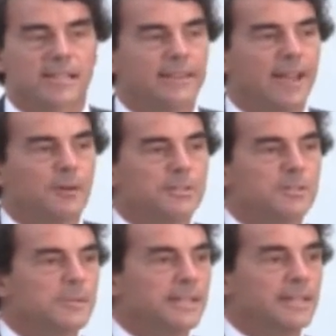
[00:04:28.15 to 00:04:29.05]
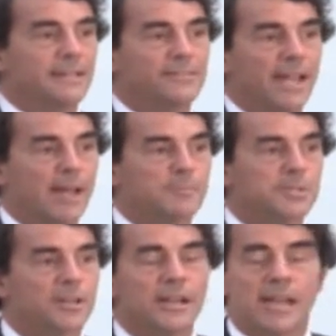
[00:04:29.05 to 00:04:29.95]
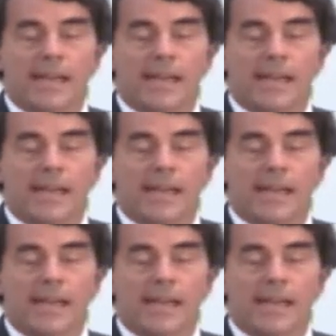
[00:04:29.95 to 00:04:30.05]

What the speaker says: And that was the beginning of Napster.